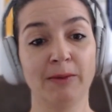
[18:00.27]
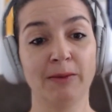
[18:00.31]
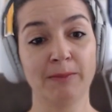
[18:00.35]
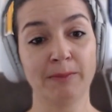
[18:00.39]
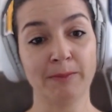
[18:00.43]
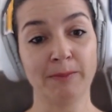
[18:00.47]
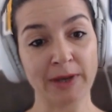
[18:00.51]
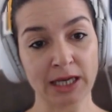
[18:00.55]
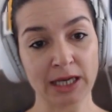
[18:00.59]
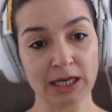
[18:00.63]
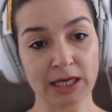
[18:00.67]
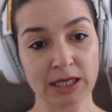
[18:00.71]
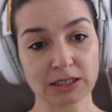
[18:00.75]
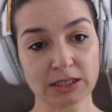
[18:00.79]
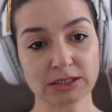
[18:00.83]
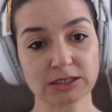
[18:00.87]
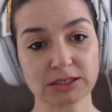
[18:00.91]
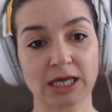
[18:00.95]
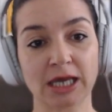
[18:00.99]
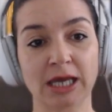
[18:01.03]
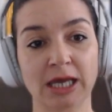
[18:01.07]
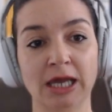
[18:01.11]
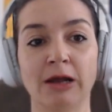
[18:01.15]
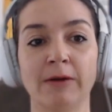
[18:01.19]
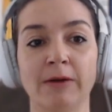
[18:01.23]
but
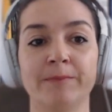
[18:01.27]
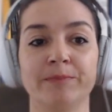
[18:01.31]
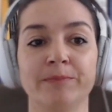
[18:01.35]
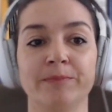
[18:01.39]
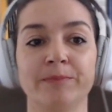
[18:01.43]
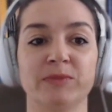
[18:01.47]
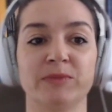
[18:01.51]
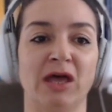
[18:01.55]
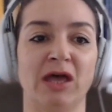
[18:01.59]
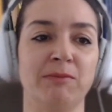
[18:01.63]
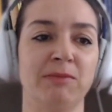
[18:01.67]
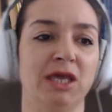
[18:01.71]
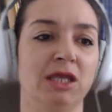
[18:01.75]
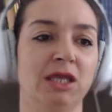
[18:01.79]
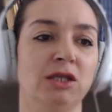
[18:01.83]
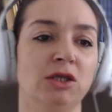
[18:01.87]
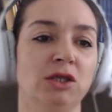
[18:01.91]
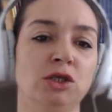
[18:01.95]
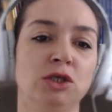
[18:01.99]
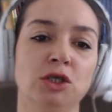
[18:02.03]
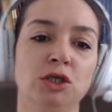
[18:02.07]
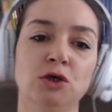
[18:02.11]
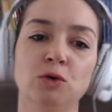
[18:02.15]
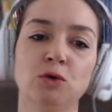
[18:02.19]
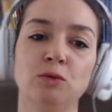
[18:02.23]
I mean,
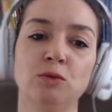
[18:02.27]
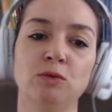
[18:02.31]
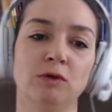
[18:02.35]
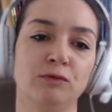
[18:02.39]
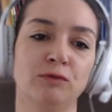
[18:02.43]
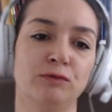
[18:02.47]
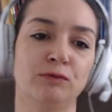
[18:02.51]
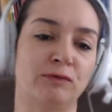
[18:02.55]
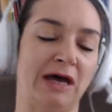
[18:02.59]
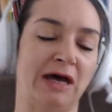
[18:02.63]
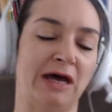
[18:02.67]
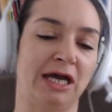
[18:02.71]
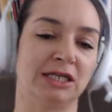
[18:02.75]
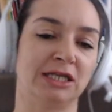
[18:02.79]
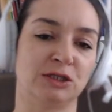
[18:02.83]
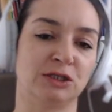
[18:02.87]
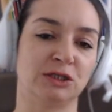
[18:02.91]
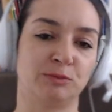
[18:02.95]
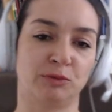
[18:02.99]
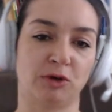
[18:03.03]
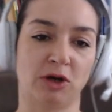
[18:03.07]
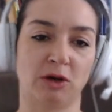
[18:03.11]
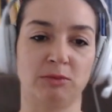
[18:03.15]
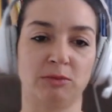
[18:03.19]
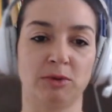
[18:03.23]
you will find
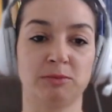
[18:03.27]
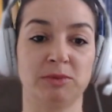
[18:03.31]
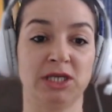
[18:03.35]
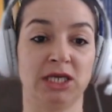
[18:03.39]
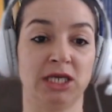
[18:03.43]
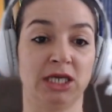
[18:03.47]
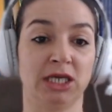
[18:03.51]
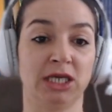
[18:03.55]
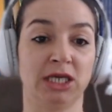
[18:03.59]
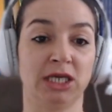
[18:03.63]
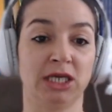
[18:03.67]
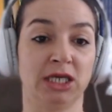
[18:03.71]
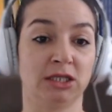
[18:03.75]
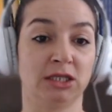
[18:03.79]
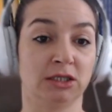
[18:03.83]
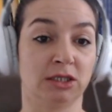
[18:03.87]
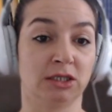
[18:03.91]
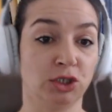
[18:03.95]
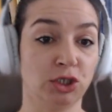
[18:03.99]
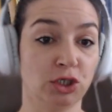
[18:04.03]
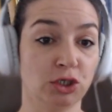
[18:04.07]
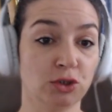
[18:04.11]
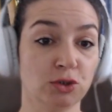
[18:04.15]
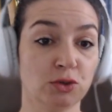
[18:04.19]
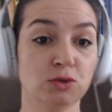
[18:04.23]
it probably in the
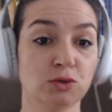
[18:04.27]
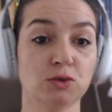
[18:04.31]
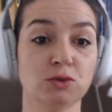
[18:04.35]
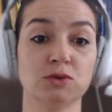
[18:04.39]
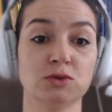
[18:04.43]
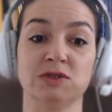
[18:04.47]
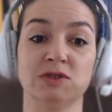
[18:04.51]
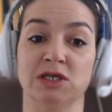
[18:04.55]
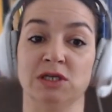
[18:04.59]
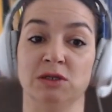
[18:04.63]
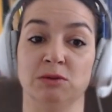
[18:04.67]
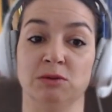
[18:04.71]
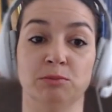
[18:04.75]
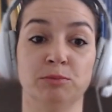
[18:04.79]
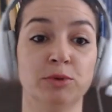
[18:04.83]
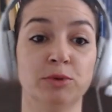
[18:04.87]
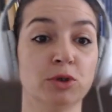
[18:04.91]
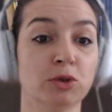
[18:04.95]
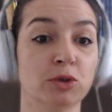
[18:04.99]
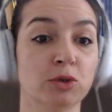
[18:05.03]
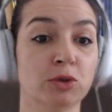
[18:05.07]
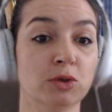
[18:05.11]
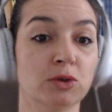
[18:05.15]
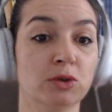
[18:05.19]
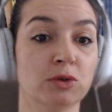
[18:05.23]
news, in
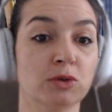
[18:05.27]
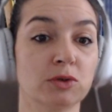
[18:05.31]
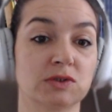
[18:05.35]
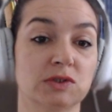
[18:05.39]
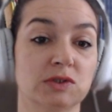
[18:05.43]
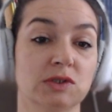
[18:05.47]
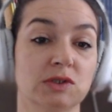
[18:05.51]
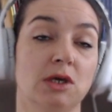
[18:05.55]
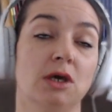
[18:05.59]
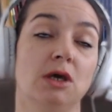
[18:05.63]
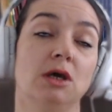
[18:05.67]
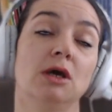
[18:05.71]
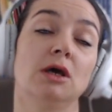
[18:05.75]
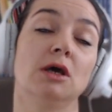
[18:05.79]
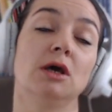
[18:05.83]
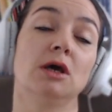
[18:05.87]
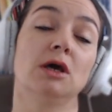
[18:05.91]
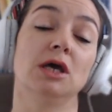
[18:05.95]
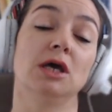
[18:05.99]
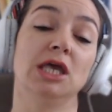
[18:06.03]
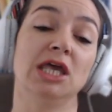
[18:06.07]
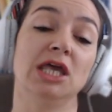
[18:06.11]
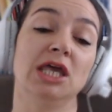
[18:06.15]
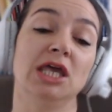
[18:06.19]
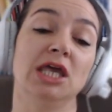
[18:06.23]
books.
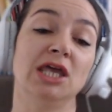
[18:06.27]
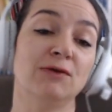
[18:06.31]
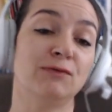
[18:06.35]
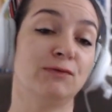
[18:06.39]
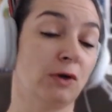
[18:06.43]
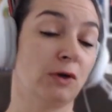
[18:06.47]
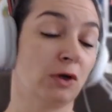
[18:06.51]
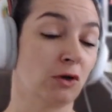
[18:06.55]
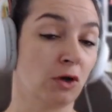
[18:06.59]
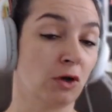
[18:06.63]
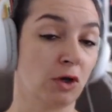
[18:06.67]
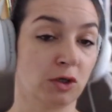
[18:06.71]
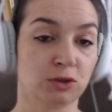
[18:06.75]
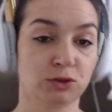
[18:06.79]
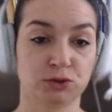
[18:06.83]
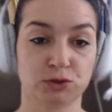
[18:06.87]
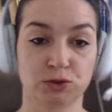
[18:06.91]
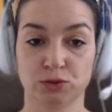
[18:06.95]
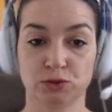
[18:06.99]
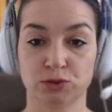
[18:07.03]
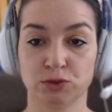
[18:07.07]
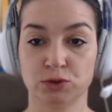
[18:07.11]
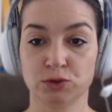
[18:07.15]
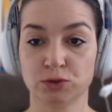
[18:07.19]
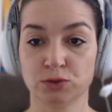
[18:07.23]
If you're going
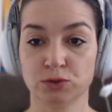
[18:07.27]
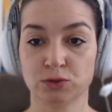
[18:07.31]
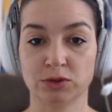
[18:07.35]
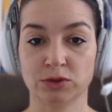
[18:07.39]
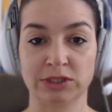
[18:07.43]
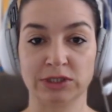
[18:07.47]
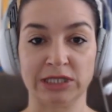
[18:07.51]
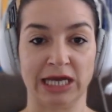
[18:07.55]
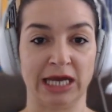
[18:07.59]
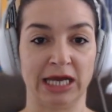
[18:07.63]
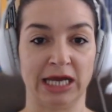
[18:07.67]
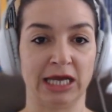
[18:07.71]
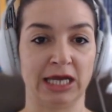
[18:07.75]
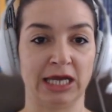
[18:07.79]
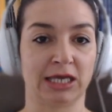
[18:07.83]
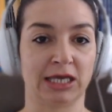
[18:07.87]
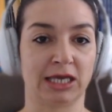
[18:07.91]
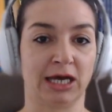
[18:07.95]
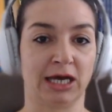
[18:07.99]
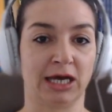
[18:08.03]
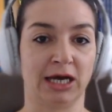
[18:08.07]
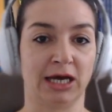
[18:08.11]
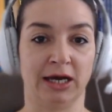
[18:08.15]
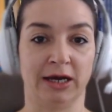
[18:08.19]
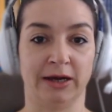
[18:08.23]
to do
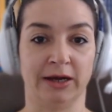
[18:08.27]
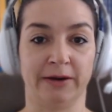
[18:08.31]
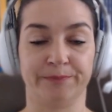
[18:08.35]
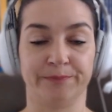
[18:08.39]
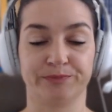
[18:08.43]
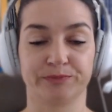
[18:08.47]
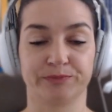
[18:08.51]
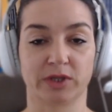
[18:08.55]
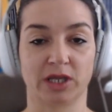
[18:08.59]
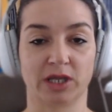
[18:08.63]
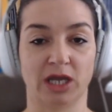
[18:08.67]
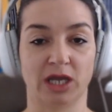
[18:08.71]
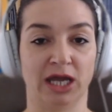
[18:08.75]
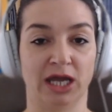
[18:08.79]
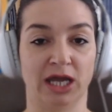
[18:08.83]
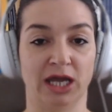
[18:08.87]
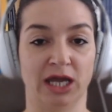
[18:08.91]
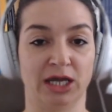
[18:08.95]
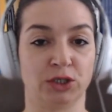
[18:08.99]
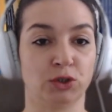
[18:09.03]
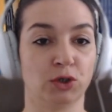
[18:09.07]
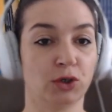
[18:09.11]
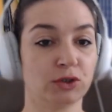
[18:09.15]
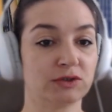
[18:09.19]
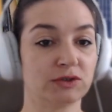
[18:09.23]
like a
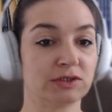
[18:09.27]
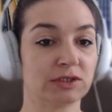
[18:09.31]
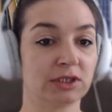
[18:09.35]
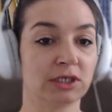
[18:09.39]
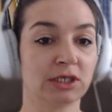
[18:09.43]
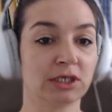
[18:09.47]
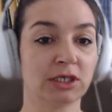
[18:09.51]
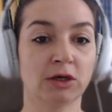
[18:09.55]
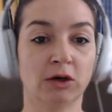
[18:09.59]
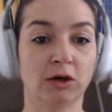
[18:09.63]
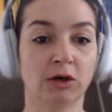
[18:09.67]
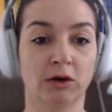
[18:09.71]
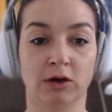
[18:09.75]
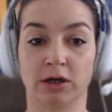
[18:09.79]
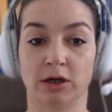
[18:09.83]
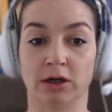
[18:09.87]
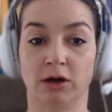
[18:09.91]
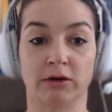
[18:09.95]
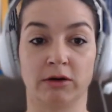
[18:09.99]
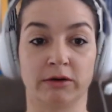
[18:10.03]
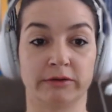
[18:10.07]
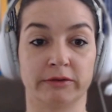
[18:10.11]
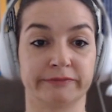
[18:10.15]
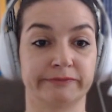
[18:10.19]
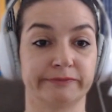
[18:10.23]
Goethe
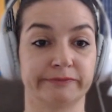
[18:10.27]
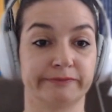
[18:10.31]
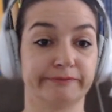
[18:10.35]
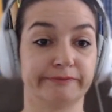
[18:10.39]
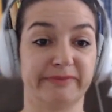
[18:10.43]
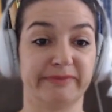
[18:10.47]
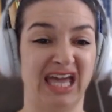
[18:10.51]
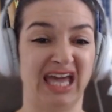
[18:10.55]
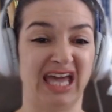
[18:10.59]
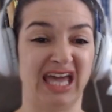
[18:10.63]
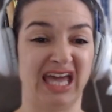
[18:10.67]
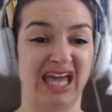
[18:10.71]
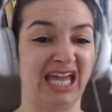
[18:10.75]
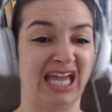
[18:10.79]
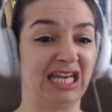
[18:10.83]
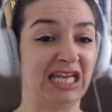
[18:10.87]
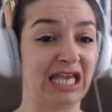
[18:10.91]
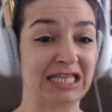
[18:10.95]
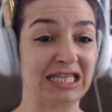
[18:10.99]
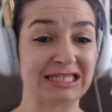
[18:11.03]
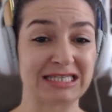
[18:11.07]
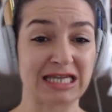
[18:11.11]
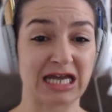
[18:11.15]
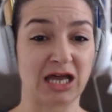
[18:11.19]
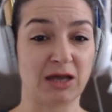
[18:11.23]
or any
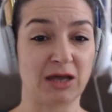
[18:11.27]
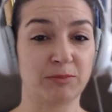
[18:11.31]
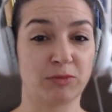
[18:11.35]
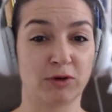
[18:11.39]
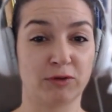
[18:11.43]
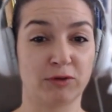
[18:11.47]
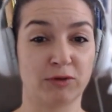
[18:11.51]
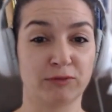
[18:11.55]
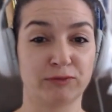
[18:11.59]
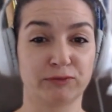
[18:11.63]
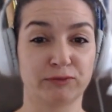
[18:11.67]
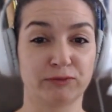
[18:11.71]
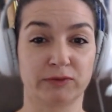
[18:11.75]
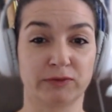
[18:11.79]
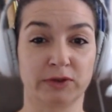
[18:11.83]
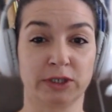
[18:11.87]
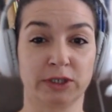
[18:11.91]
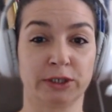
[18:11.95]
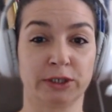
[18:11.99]
type of